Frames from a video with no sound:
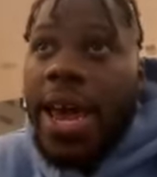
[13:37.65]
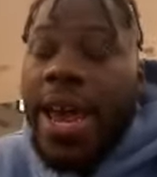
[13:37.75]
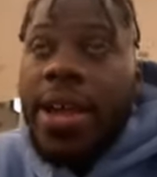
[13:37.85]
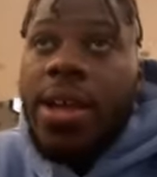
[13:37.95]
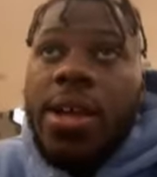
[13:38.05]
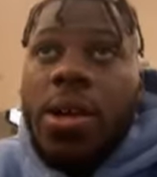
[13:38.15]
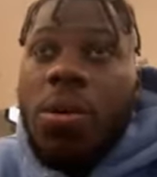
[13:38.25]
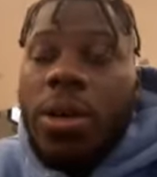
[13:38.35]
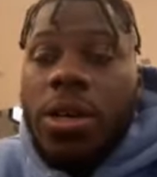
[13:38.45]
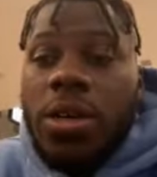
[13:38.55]
Like
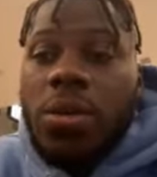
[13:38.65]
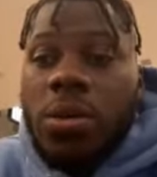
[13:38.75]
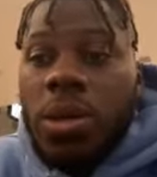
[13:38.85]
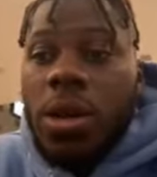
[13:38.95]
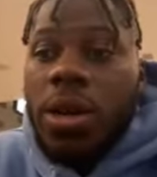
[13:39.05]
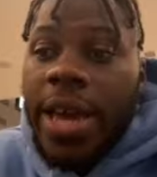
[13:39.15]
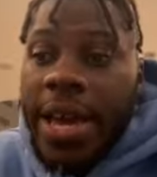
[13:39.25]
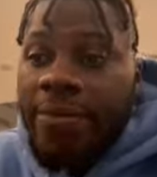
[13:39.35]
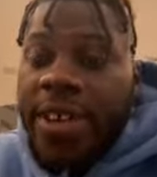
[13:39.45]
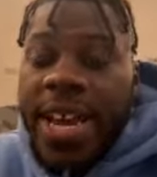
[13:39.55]
when you're
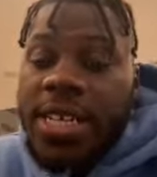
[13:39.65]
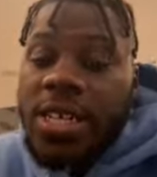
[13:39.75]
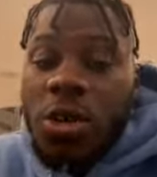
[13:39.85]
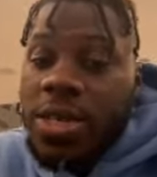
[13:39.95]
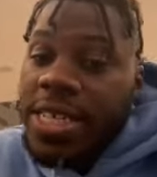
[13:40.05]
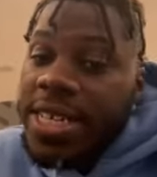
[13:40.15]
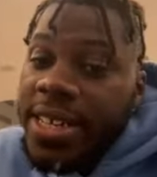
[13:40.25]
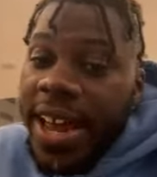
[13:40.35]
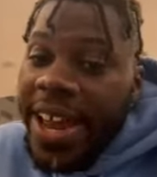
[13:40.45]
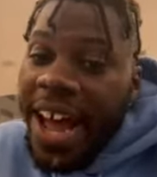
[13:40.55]
like, fans don't
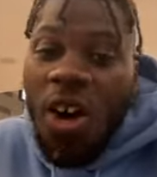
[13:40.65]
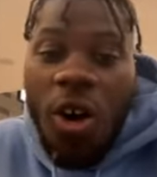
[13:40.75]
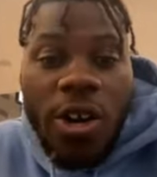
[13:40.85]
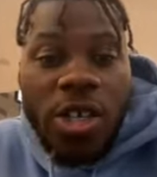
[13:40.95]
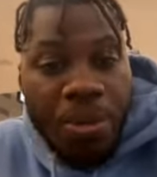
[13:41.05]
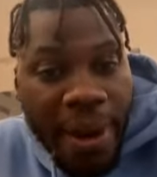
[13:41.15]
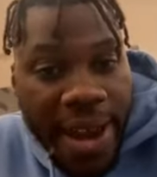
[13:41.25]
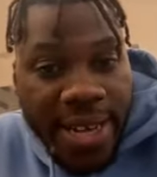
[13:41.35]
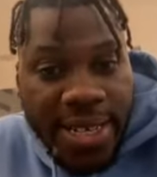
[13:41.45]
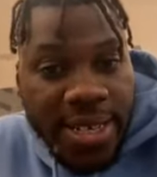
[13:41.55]
see like how hard you
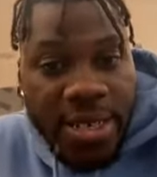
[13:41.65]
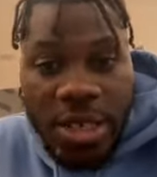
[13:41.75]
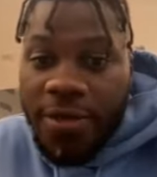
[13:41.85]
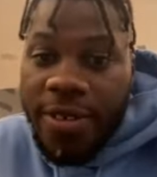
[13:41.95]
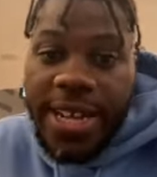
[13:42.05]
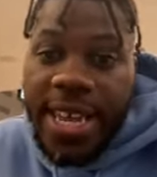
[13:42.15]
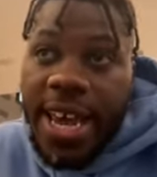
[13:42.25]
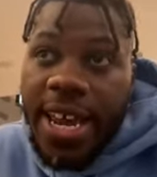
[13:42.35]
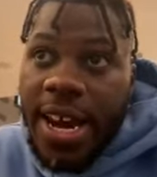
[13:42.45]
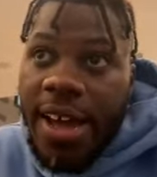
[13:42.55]
practice, stuff like
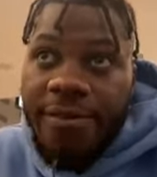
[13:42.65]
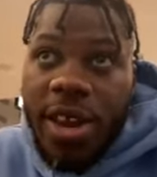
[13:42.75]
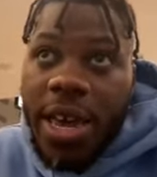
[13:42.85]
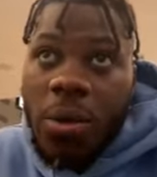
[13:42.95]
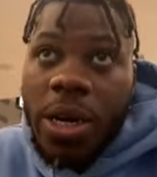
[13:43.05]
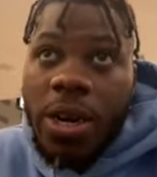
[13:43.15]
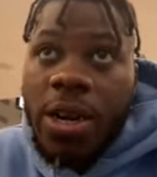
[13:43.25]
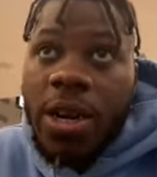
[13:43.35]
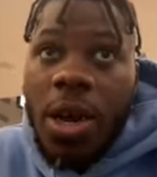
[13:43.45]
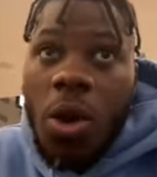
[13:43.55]
that. And I feel like when
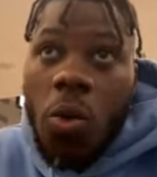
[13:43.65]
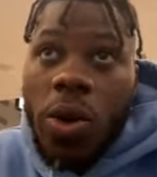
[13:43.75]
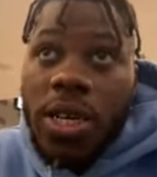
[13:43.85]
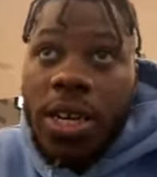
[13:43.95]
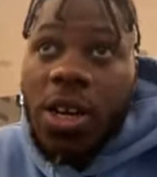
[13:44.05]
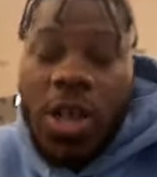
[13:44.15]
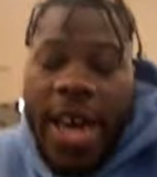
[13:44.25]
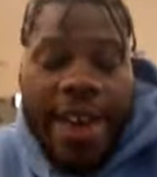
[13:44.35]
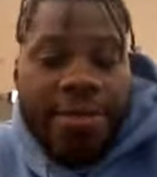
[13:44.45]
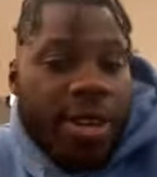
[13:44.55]
you're
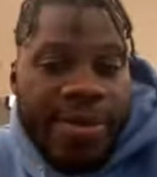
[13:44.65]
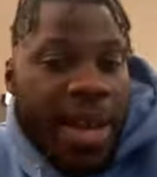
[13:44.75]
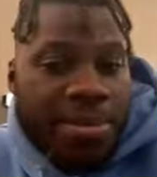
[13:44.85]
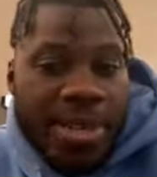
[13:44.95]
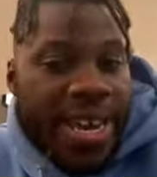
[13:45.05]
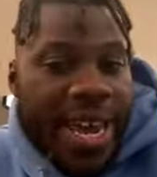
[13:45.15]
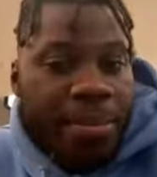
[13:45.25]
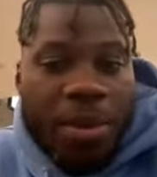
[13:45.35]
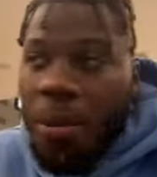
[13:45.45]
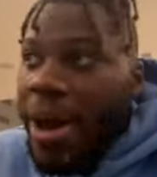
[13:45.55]
gonna have tough times in the game,
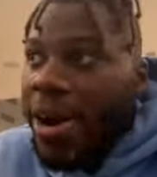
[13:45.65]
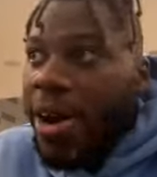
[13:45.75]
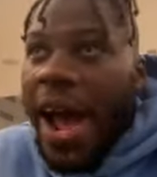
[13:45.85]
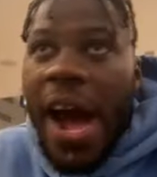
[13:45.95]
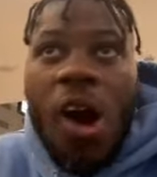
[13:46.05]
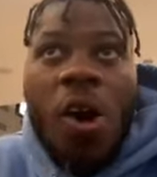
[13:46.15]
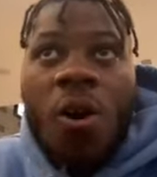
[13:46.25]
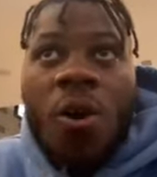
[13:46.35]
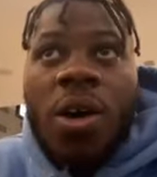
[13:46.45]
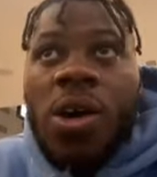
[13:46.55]
no matter
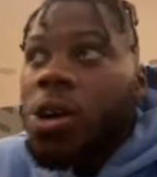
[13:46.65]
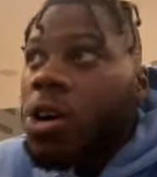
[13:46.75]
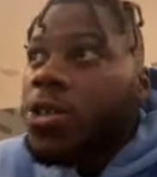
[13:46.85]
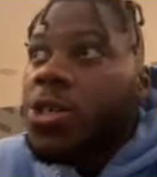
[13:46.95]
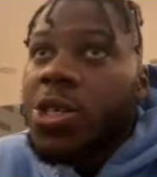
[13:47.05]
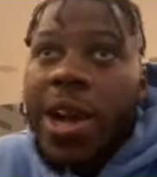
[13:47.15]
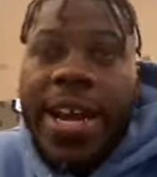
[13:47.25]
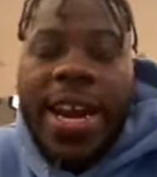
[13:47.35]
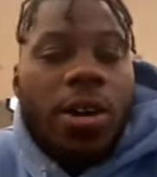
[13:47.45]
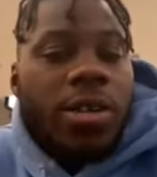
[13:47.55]
how hard you
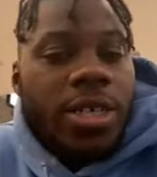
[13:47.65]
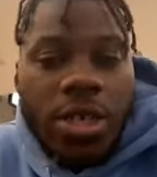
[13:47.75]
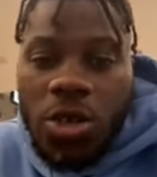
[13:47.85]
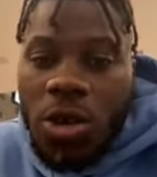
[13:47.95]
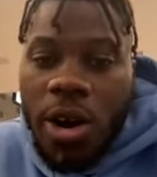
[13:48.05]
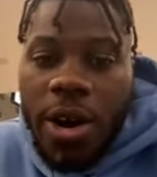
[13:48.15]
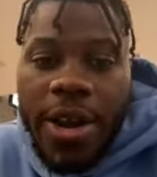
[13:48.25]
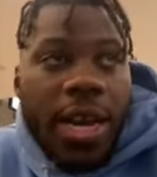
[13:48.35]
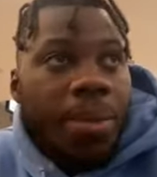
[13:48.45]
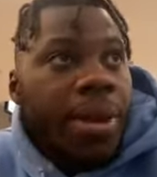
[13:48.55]
train, how good you are.
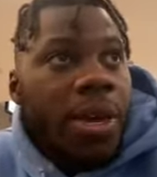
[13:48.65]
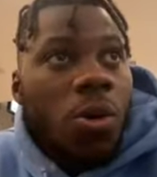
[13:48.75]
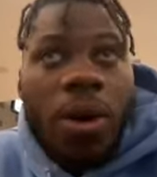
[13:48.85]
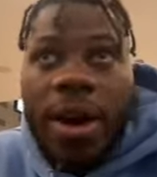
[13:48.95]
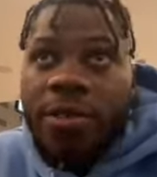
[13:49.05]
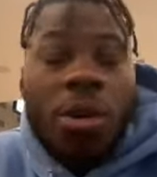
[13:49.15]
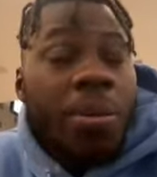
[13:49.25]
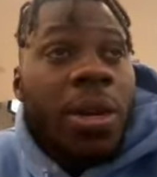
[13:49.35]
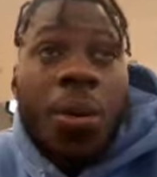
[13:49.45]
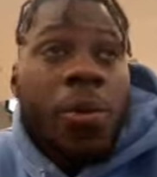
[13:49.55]
It could be whoever. You could
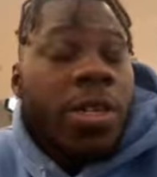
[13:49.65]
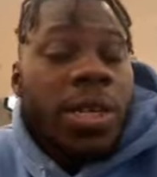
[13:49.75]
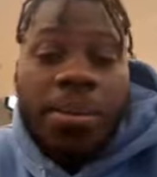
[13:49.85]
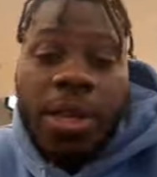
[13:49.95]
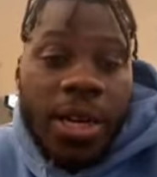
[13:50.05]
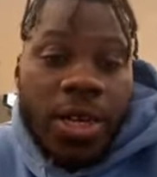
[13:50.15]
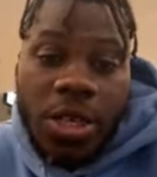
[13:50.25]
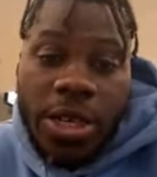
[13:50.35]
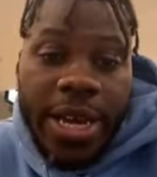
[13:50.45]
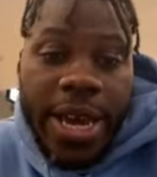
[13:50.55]
be number one team in the
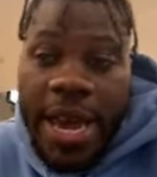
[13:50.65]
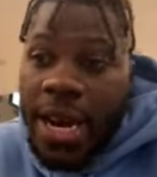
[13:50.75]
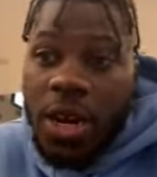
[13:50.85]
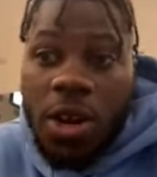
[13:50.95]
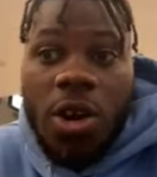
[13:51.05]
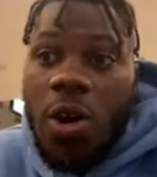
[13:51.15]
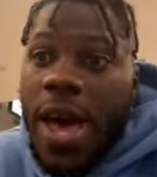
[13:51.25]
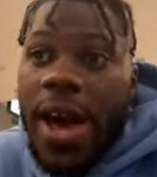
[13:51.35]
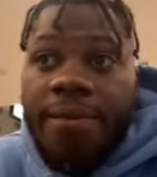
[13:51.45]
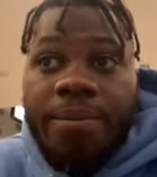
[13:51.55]
country, and you're gonna
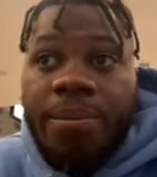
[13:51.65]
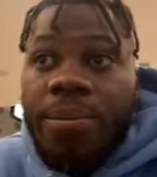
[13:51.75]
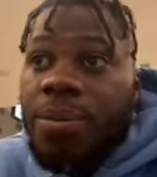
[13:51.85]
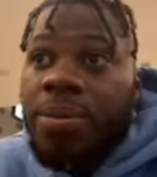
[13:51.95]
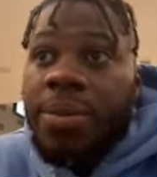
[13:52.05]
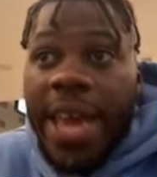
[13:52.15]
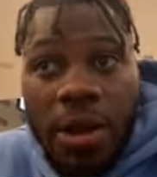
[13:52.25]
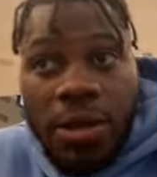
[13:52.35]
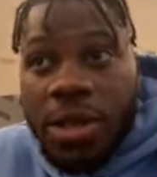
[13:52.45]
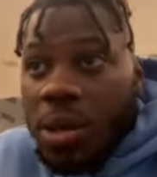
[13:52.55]
have
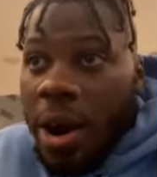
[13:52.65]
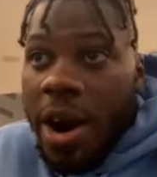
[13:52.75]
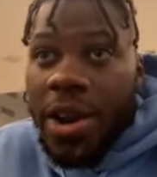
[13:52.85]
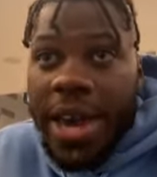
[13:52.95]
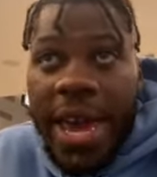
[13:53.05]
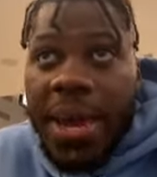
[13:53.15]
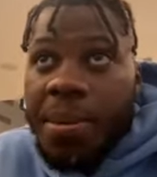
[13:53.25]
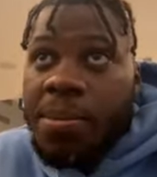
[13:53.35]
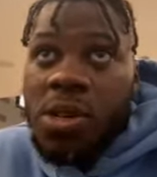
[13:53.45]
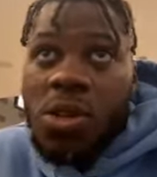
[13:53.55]
down to the wire
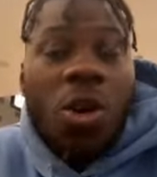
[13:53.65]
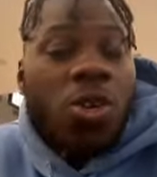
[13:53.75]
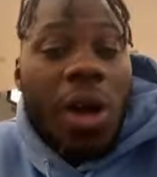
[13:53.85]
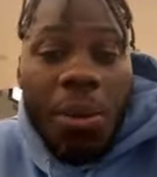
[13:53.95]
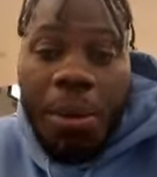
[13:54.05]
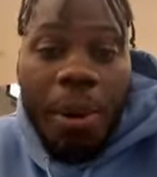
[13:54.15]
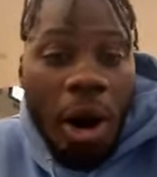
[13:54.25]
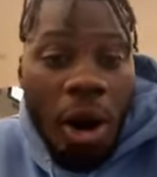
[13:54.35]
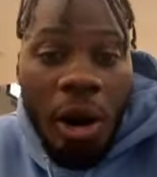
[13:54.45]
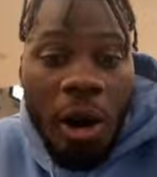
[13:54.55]
games. You're gonna drop a
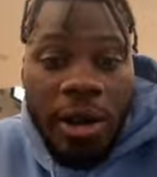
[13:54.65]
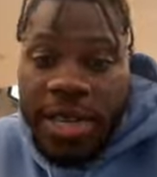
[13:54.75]
ball.